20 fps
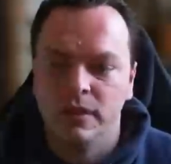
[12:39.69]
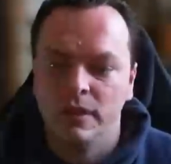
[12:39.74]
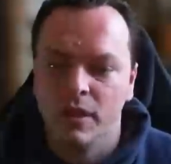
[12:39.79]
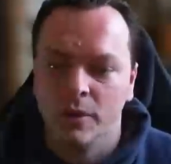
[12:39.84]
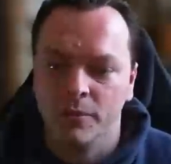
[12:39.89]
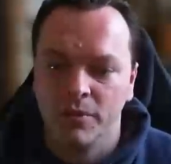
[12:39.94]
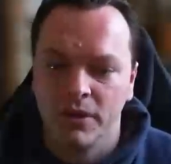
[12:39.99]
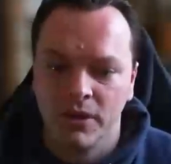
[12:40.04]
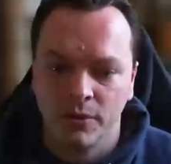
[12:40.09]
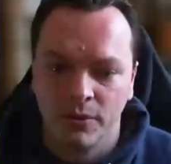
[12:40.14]

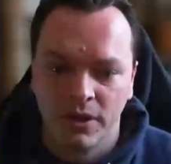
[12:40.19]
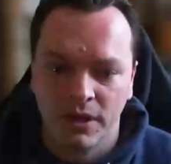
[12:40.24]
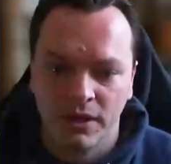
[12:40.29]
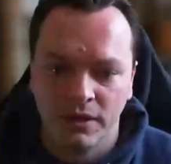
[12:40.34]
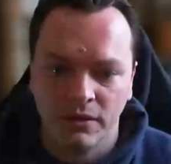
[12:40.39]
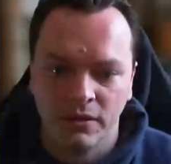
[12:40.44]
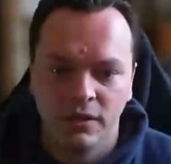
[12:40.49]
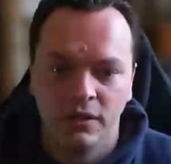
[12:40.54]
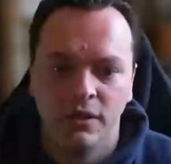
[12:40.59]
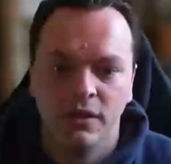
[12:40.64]
Now be
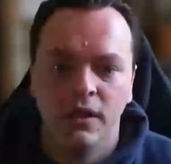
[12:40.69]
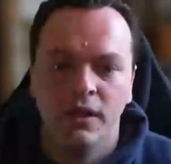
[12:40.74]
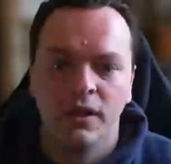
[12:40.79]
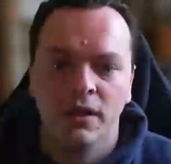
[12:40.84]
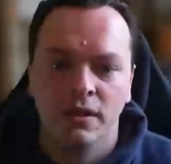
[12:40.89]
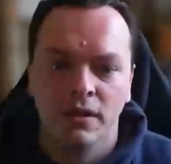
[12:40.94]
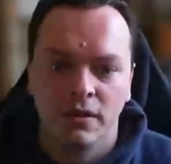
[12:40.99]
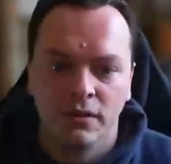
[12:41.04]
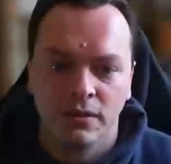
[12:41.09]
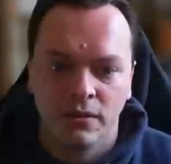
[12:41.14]
aware,
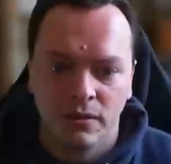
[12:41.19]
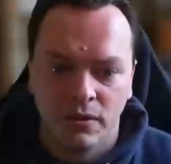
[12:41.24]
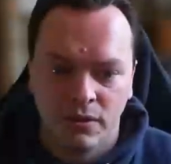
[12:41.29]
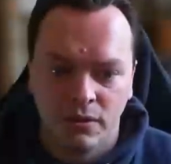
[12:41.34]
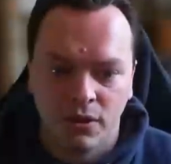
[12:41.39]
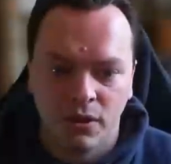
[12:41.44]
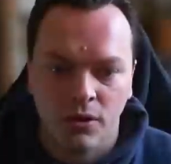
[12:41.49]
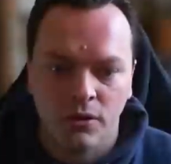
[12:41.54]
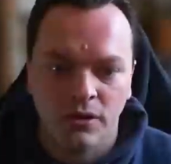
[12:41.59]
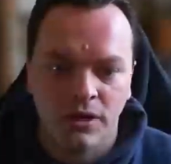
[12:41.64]

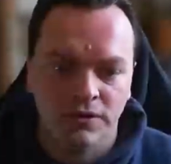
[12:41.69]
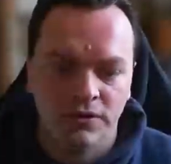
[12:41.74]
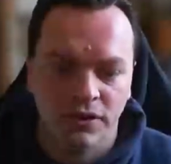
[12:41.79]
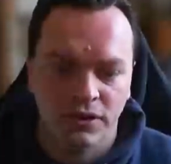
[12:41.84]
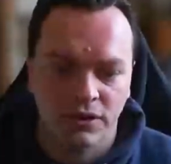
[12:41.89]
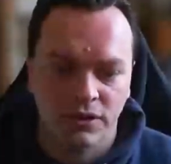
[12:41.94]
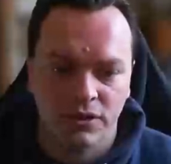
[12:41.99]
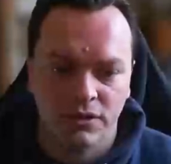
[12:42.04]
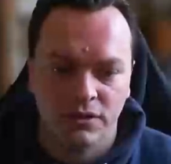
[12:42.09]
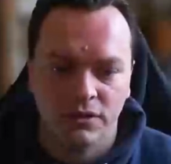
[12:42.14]
calling
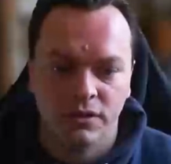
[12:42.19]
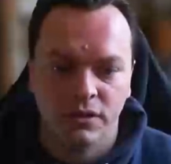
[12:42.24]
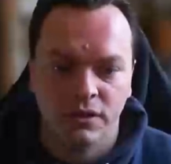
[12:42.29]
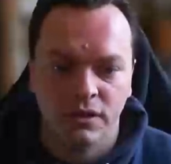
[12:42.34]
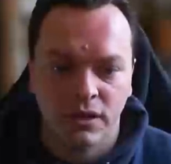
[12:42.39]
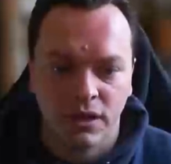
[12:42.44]
functions